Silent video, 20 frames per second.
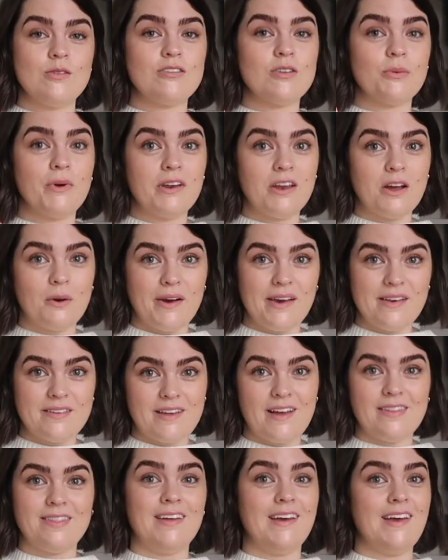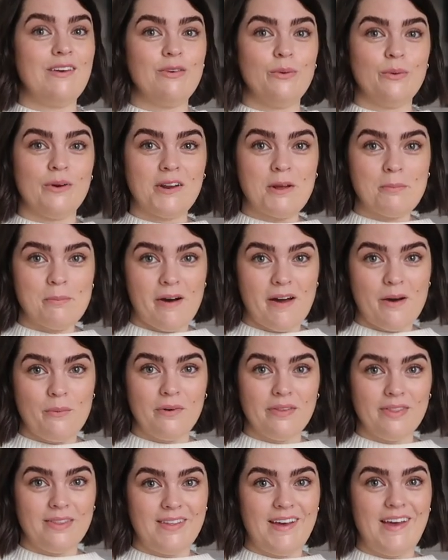So I know I said that if you're gonna buy
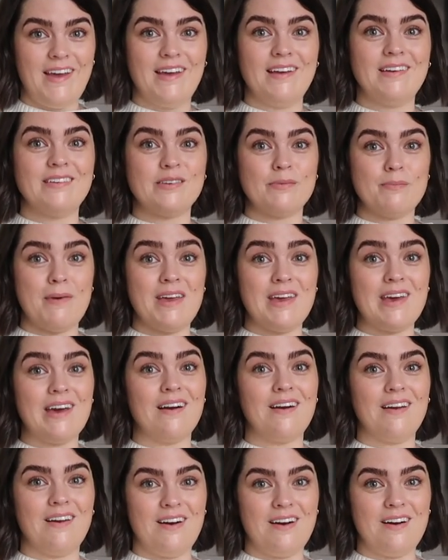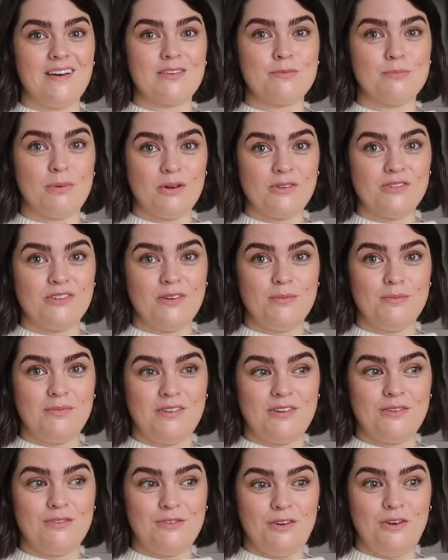one thing to make it a glass
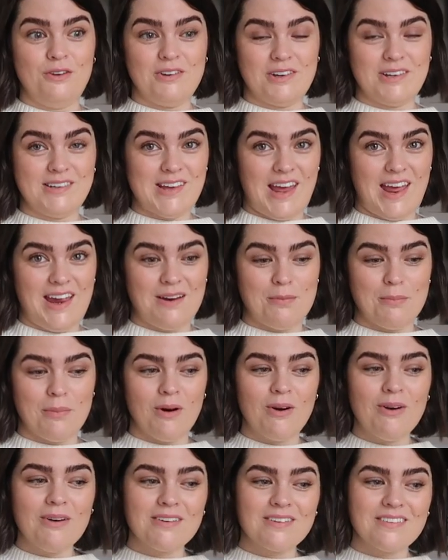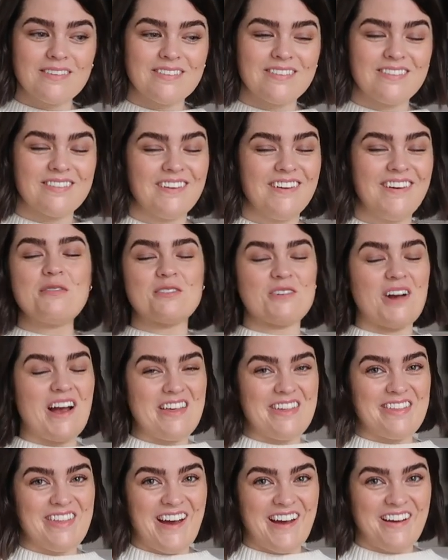bottomed food container box,
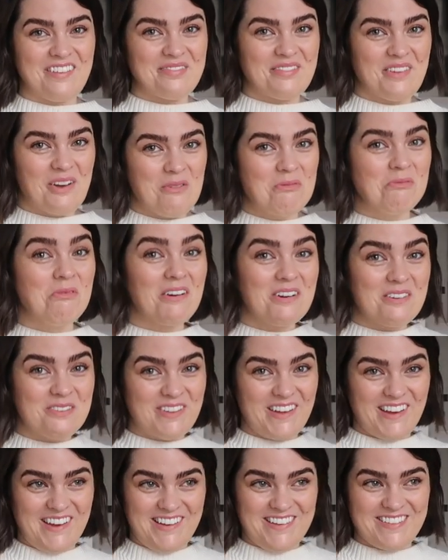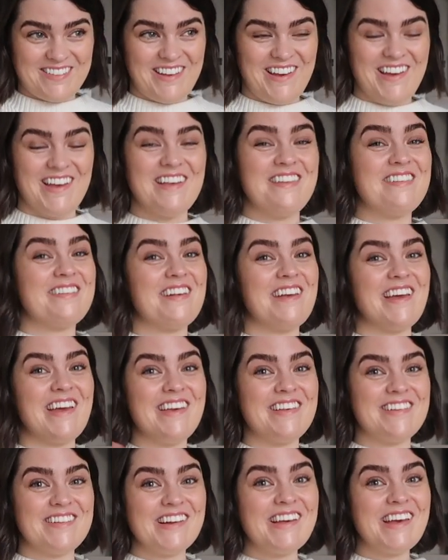scratch that. One of these. It is
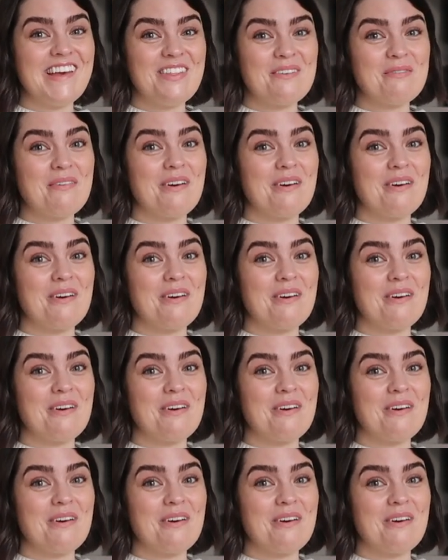easily the